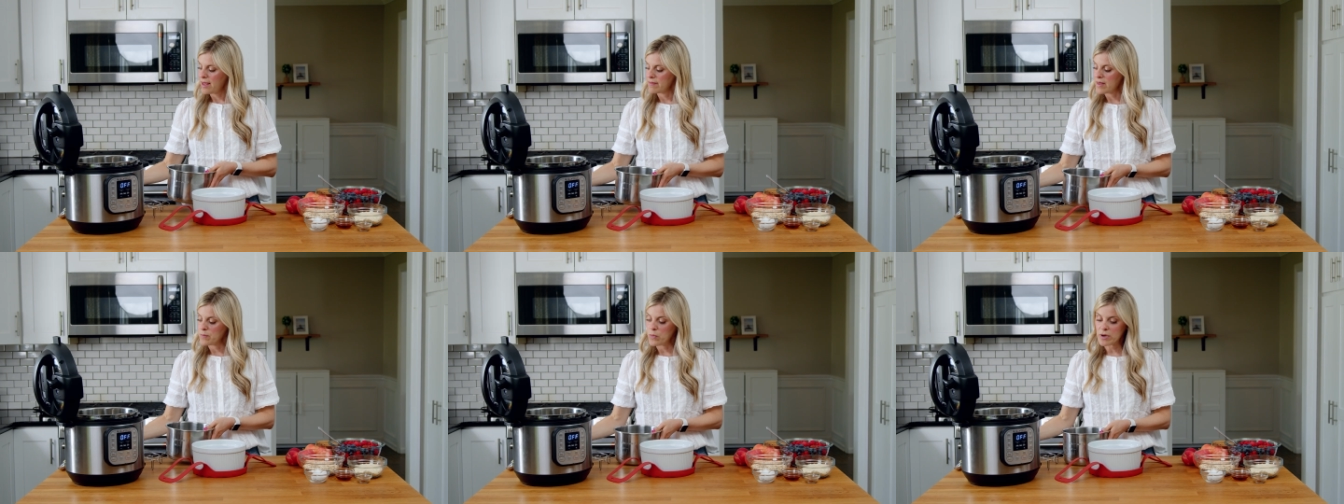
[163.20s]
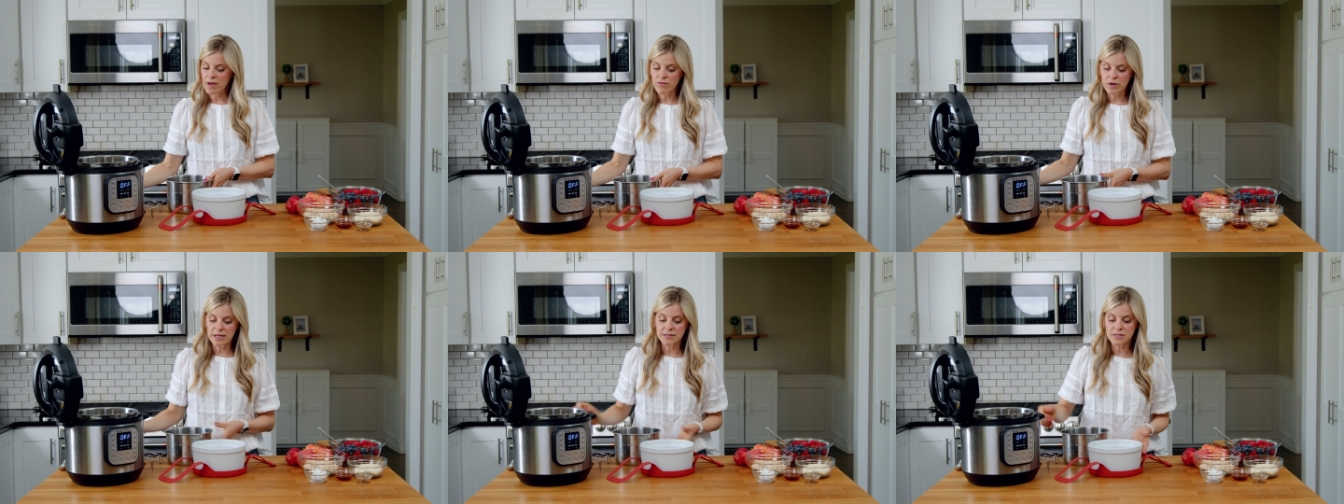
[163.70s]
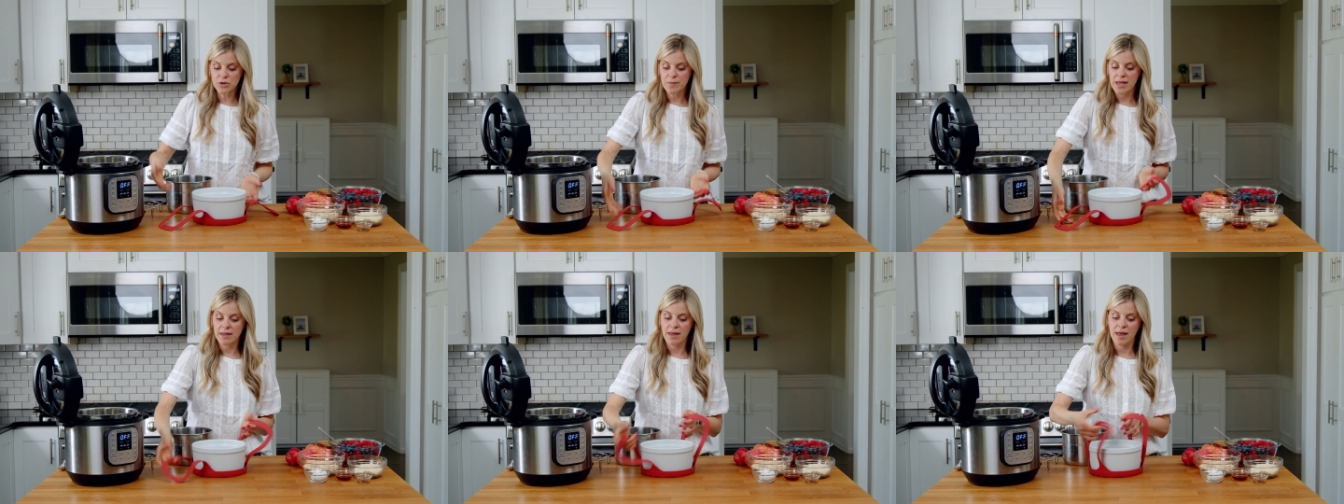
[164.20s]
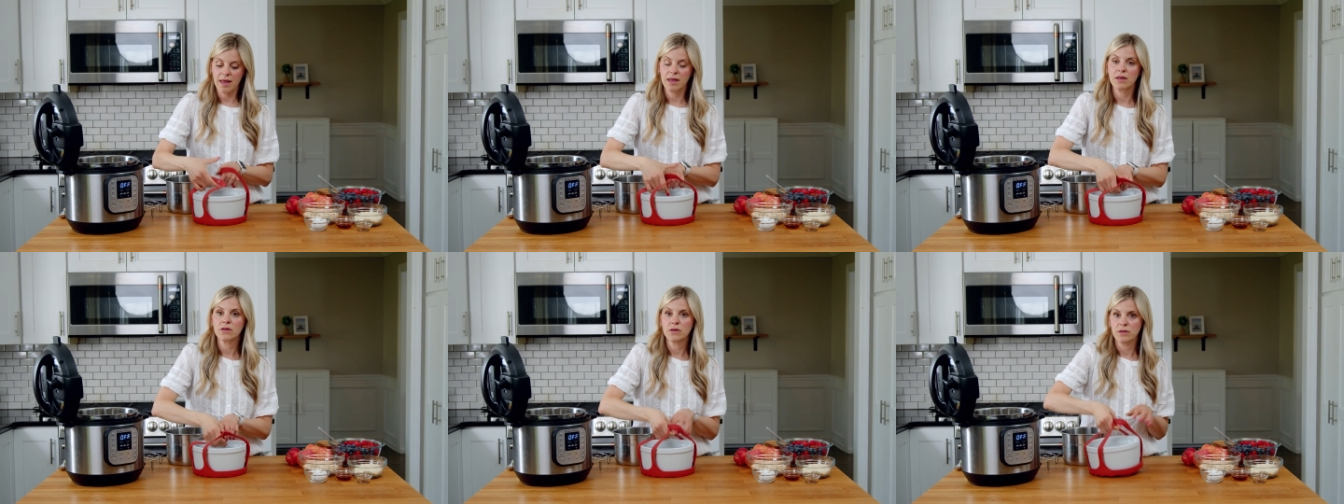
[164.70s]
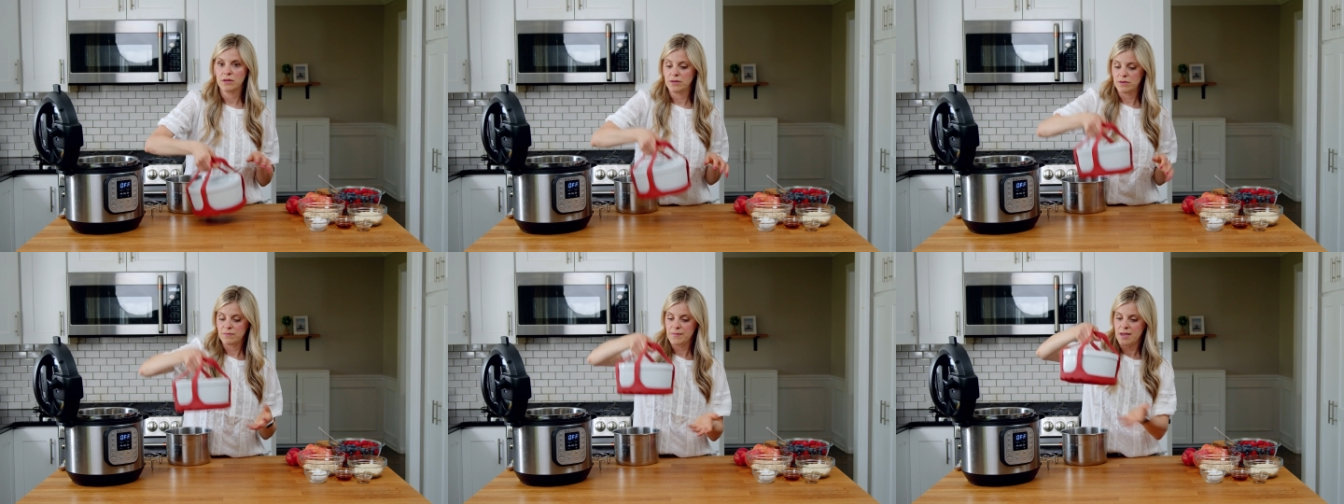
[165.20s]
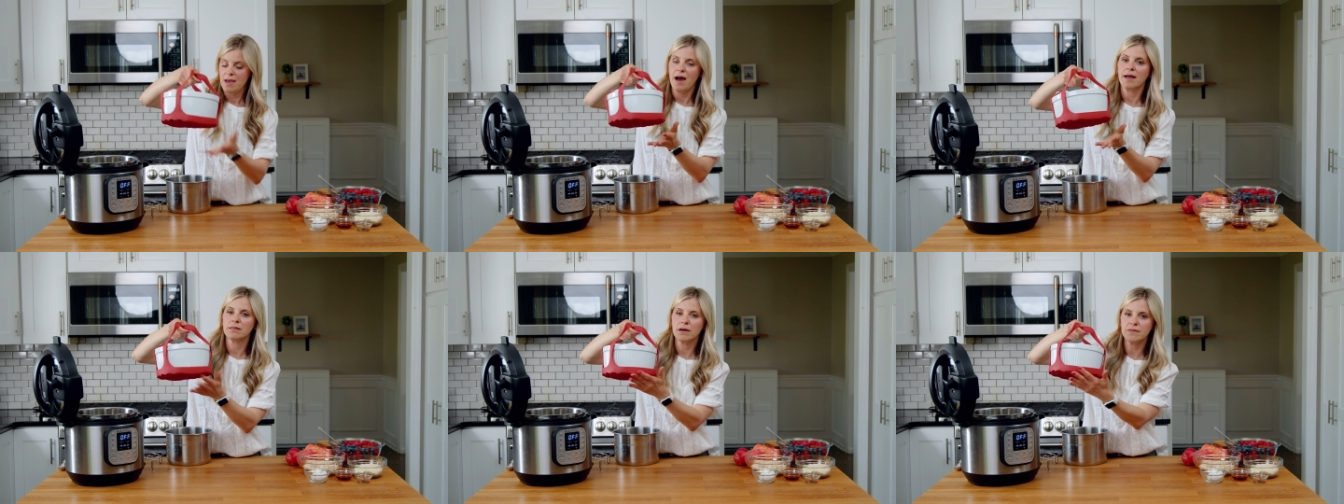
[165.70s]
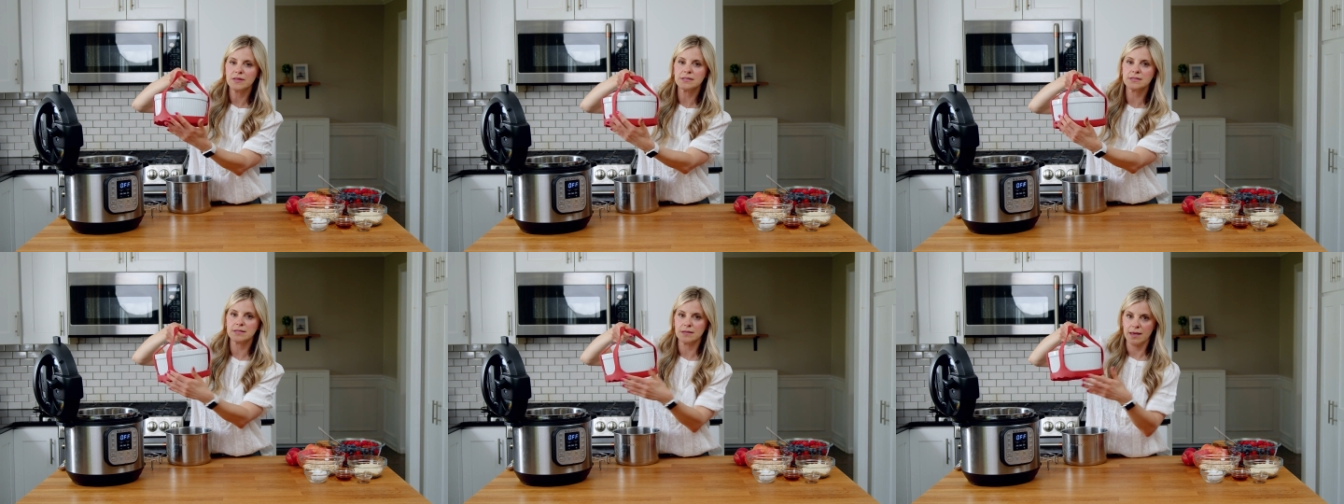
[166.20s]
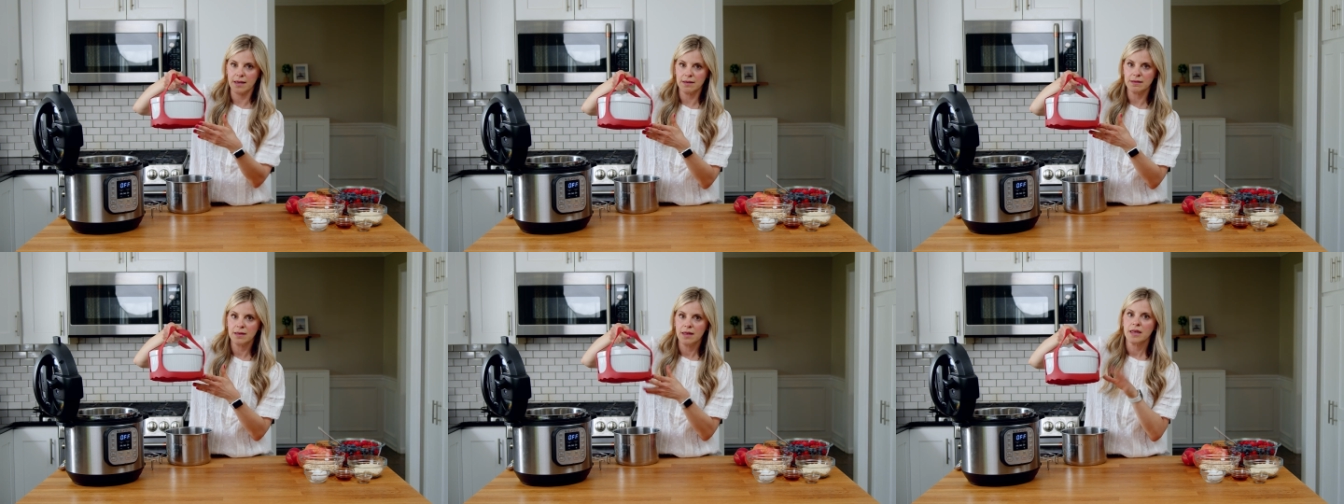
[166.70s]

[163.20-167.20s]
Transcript: And then whatever it is you're making, I love this sling.